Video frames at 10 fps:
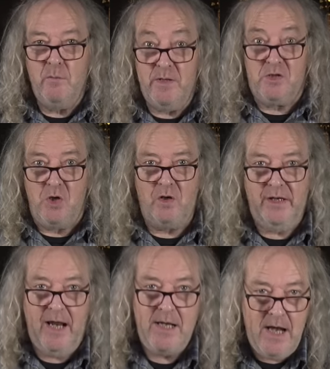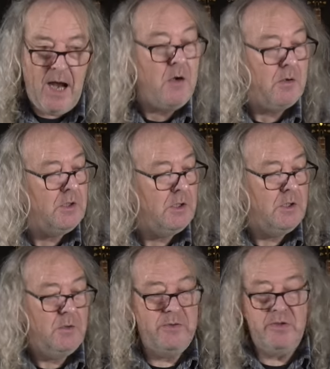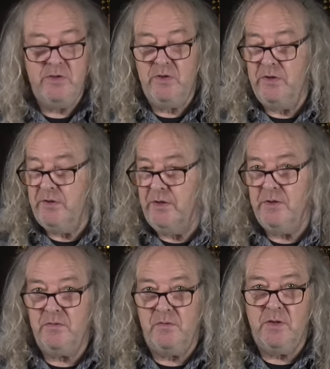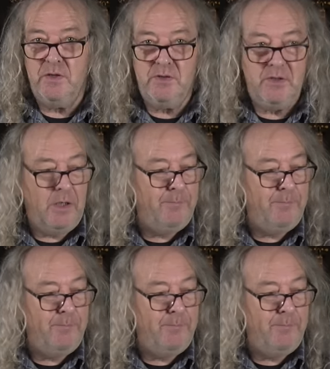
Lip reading: stock again now, which is good news for us